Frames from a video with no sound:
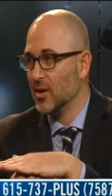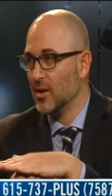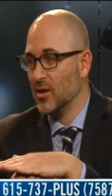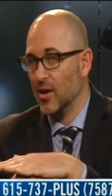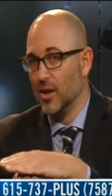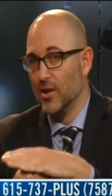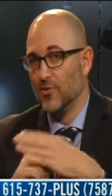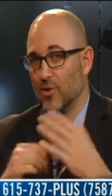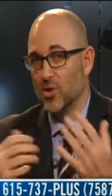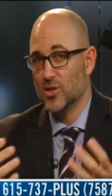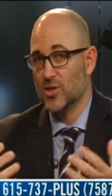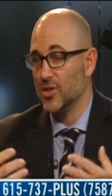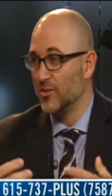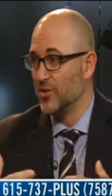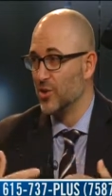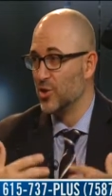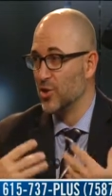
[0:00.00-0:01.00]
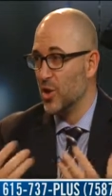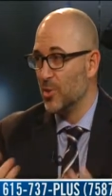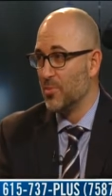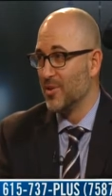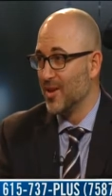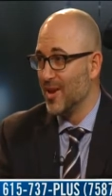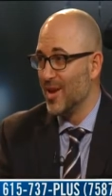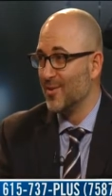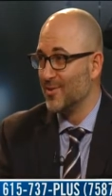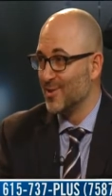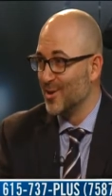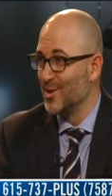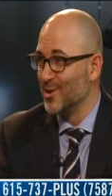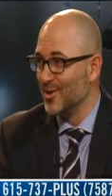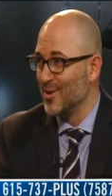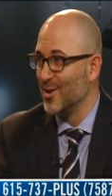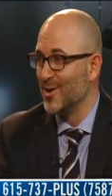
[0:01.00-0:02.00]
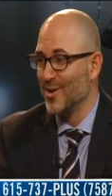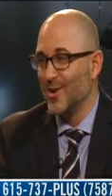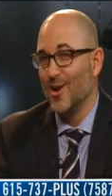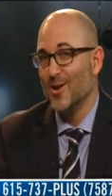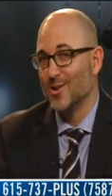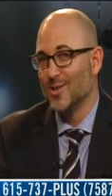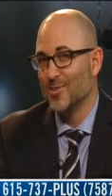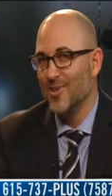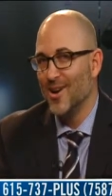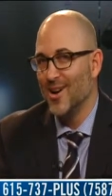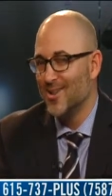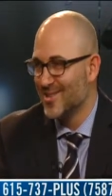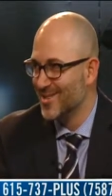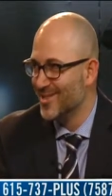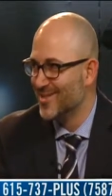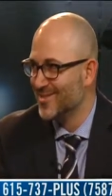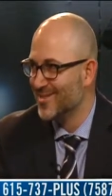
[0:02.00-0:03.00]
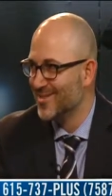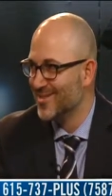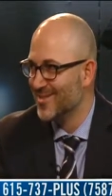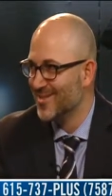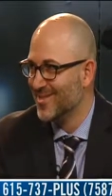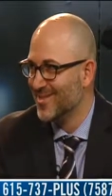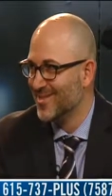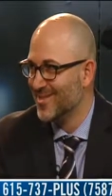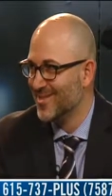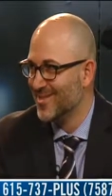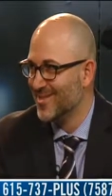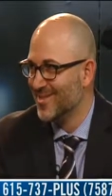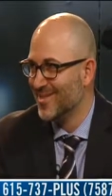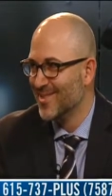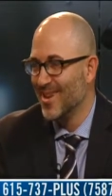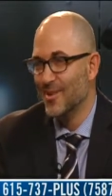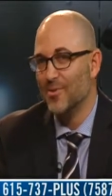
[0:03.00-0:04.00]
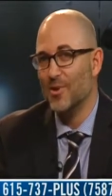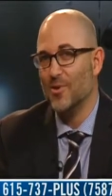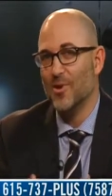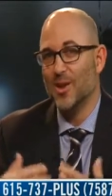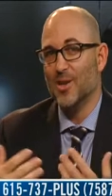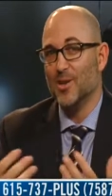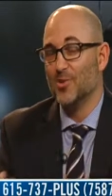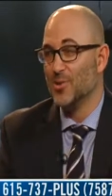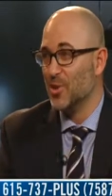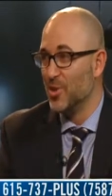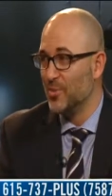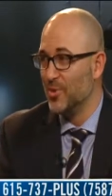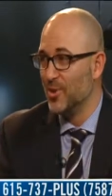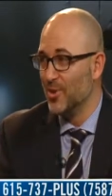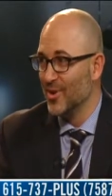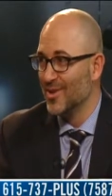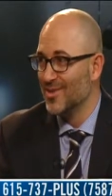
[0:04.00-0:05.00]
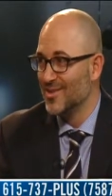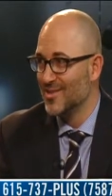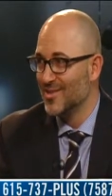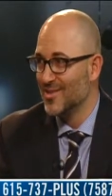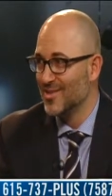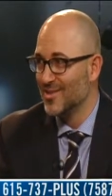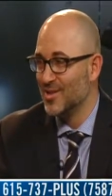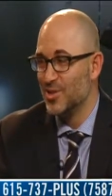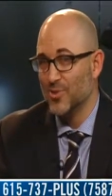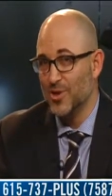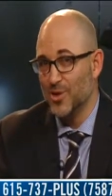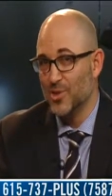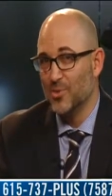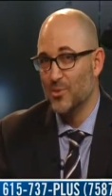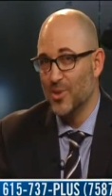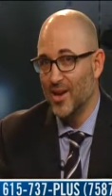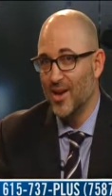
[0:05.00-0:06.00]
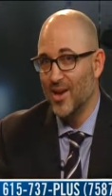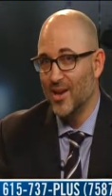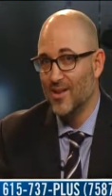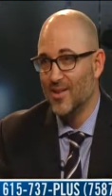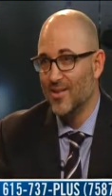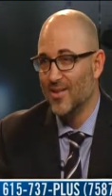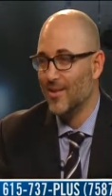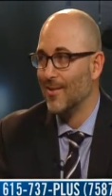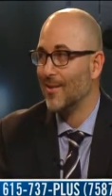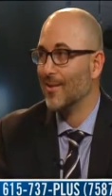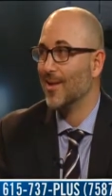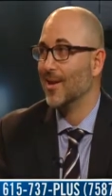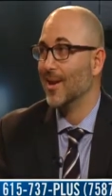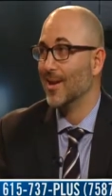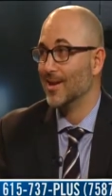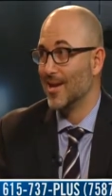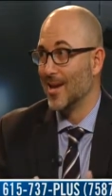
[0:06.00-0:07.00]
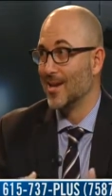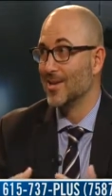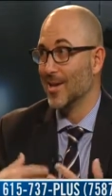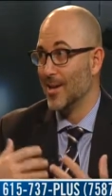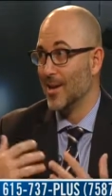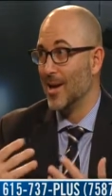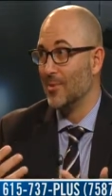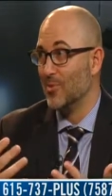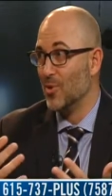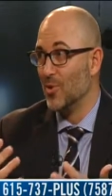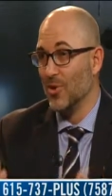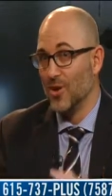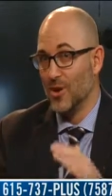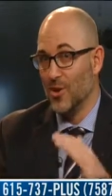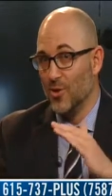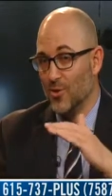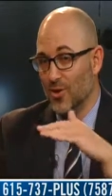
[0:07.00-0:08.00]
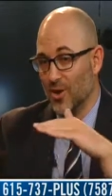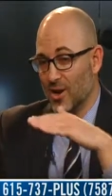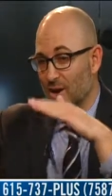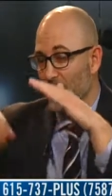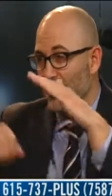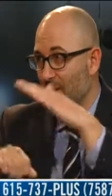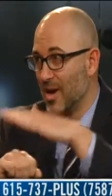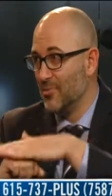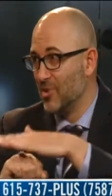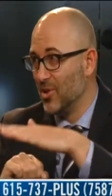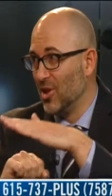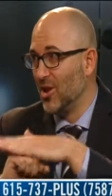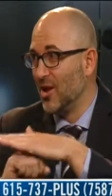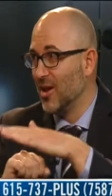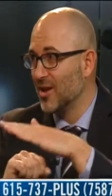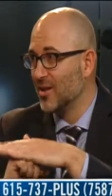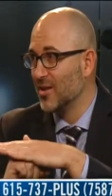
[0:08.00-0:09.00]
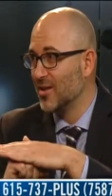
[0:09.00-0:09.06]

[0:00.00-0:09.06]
Unfortunately, if you show up on the day of surgery and you're on Suboxone, mm. and we want to use opioids to treat your pain, it takes a lot more to overcome that block